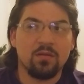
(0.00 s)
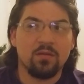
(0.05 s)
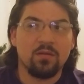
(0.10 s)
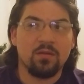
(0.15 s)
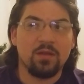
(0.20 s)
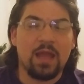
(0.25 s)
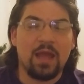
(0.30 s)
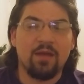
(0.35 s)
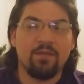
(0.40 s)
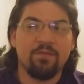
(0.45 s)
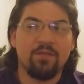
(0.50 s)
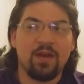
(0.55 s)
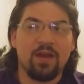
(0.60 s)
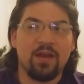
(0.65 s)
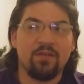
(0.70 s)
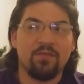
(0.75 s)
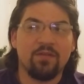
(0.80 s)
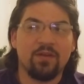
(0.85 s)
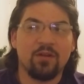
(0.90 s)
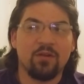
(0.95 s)
Yeah,
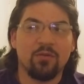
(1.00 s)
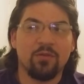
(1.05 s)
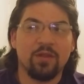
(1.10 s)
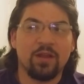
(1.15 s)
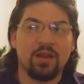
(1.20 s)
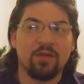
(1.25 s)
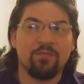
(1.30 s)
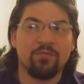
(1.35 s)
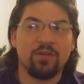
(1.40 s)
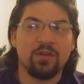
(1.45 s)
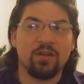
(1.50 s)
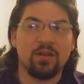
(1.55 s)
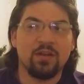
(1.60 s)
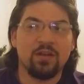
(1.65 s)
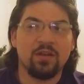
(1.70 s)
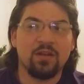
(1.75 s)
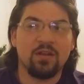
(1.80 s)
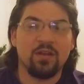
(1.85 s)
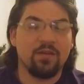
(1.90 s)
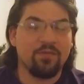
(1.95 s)
5. I don't think I'm forgetting
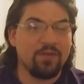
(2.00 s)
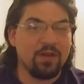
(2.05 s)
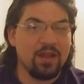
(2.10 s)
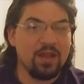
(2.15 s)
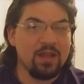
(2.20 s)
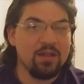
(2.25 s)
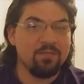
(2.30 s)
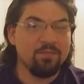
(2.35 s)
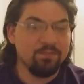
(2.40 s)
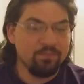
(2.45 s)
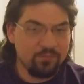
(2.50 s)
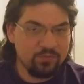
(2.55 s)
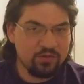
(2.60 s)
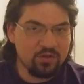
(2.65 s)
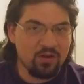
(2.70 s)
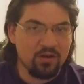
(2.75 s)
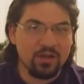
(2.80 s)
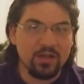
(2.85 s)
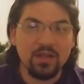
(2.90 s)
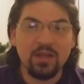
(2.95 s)
any. If I am,
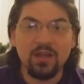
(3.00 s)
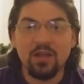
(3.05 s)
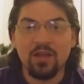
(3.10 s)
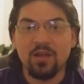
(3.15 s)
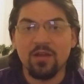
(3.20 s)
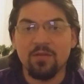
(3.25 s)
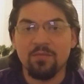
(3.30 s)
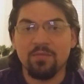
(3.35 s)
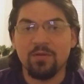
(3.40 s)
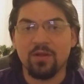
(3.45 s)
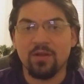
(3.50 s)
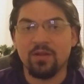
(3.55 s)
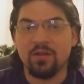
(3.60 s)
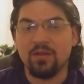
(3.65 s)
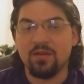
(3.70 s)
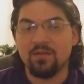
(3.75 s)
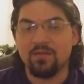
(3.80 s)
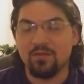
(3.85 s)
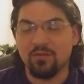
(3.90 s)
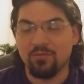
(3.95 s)
sorry.
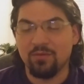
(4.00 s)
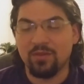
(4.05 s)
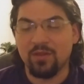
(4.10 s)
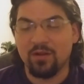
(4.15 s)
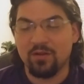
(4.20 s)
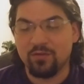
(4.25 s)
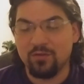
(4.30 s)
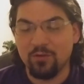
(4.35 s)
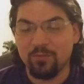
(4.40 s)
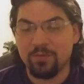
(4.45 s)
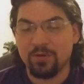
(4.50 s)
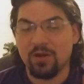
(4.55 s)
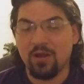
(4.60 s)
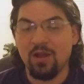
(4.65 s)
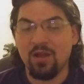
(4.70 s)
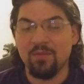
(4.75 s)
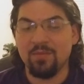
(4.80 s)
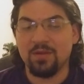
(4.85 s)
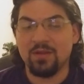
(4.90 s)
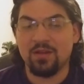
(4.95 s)
But so when they're super
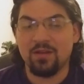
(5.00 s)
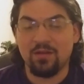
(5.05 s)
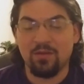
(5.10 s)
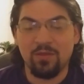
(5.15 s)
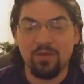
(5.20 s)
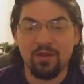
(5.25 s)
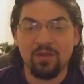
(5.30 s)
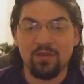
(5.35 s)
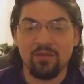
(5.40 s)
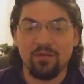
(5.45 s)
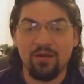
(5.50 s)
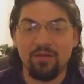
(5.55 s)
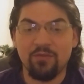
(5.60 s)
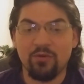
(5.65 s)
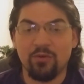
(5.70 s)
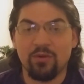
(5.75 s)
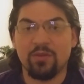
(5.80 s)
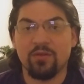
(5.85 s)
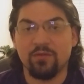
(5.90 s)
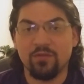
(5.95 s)
common and you think they're
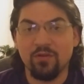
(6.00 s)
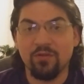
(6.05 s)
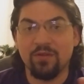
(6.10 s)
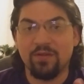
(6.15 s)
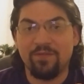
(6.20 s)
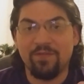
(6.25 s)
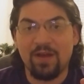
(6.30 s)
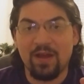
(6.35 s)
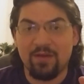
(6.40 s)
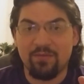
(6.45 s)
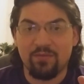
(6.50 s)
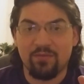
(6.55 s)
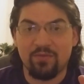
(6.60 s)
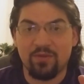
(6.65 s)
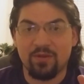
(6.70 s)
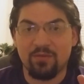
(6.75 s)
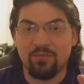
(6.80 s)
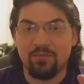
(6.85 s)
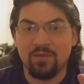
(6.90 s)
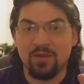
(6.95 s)
everywhere, there's only 5 of
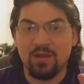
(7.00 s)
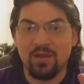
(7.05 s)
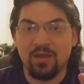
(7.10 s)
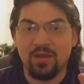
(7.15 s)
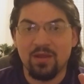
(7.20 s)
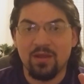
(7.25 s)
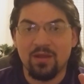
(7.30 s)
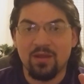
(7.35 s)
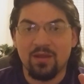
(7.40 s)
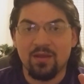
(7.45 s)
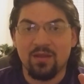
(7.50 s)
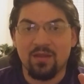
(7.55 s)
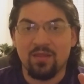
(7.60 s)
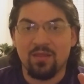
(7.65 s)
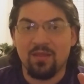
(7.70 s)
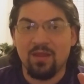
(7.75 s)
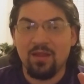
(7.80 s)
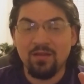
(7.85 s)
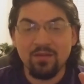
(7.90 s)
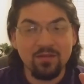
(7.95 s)
them.
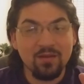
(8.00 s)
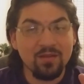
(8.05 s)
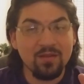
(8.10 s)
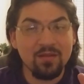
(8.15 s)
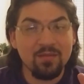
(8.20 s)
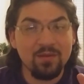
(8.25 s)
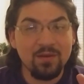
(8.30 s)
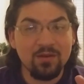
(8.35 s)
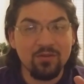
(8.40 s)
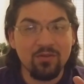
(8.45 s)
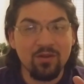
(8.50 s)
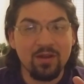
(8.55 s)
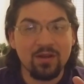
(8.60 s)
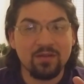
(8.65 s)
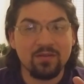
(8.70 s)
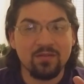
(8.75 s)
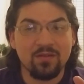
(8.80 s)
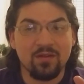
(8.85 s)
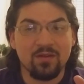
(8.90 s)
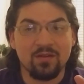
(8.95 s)
That's not that many
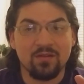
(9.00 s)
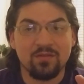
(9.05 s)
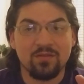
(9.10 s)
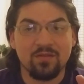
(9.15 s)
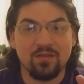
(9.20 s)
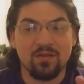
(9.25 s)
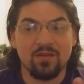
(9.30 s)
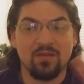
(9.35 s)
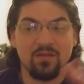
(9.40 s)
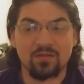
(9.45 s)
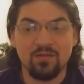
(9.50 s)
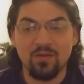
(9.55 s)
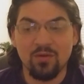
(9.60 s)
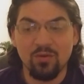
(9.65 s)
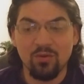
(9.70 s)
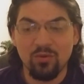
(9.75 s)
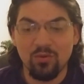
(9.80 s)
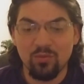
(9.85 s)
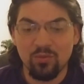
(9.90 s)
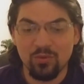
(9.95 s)
Dragon Slayers in this
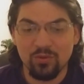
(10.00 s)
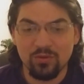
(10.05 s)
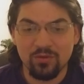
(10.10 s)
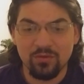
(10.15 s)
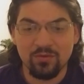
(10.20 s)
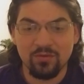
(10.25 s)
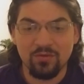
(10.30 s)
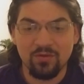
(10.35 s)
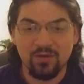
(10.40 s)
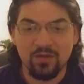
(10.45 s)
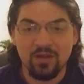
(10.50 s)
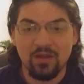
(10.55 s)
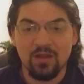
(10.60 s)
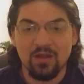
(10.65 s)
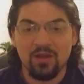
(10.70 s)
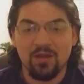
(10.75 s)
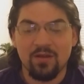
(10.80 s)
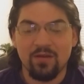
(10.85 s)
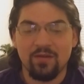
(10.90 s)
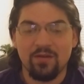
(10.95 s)
whole world
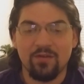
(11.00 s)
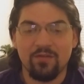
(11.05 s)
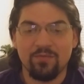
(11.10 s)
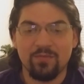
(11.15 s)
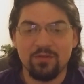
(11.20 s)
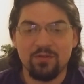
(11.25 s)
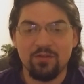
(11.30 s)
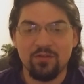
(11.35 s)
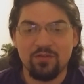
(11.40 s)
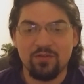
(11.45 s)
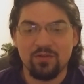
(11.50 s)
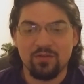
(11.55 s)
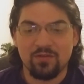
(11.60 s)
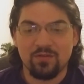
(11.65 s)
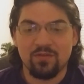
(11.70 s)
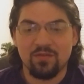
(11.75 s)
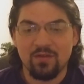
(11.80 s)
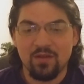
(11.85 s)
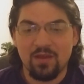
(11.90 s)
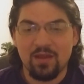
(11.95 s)
of
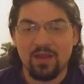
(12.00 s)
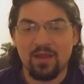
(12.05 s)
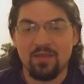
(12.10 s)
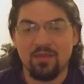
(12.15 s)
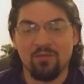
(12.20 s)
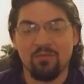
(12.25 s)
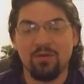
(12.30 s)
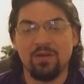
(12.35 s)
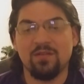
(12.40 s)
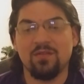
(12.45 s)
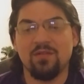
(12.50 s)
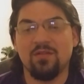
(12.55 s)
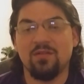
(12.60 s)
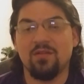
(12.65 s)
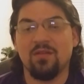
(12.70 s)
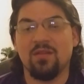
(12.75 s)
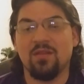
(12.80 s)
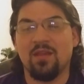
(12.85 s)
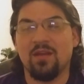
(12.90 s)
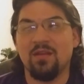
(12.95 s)
magicians. And the
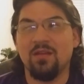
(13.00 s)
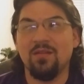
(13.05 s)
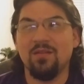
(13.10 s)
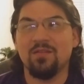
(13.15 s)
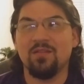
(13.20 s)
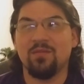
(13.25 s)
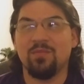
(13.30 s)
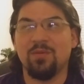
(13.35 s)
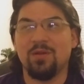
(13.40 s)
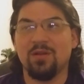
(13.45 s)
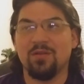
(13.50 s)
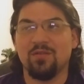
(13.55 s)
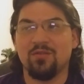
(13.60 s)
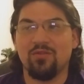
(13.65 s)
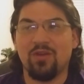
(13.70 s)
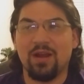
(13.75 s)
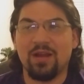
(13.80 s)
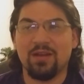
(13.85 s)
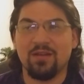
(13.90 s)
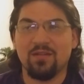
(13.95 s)
reason that is because a
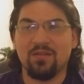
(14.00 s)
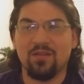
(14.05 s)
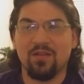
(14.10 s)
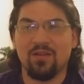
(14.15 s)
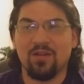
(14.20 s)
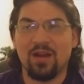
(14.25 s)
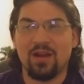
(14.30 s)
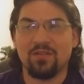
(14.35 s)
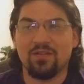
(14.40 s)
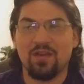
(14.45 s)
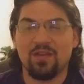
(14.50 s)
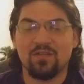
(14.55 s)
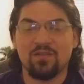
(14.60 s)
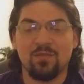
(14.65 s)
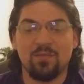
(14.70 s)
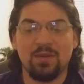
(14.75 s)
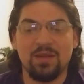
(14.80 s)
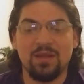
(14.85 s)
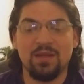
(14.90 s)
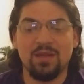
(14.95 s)
Dragon Slayer actually has
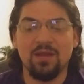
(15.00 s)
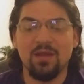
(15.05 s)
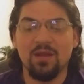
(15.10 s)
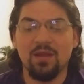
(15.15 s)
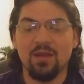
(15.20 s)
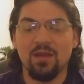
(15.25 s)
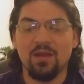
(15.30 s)
to be